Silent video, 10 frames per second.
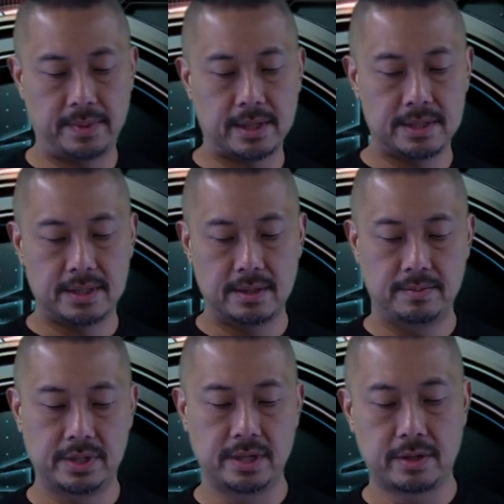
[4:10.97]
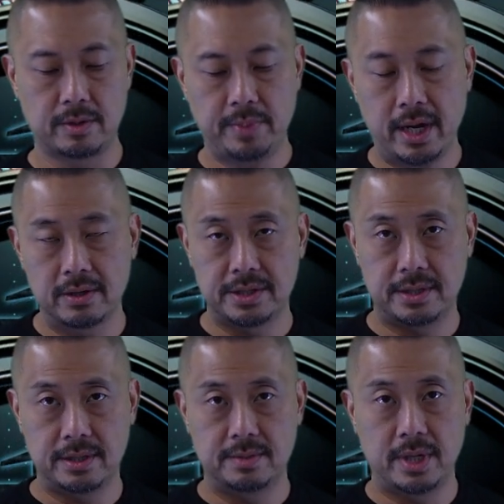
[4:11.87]
This particular pouch
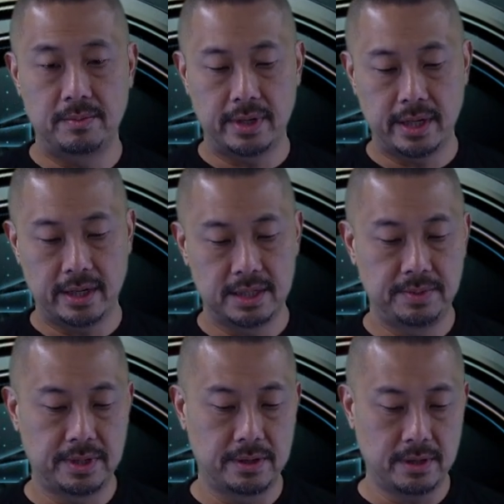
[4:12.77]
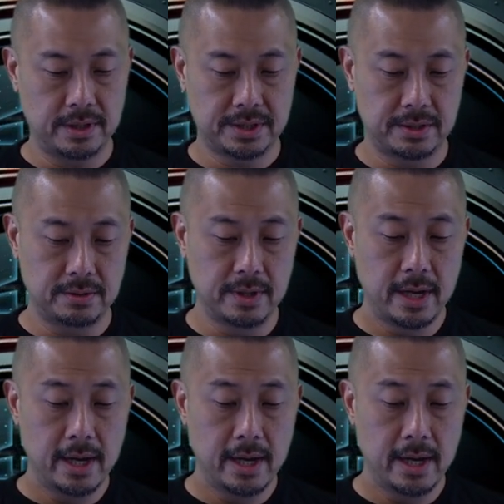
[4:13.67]
is made by High-Speed Gear also,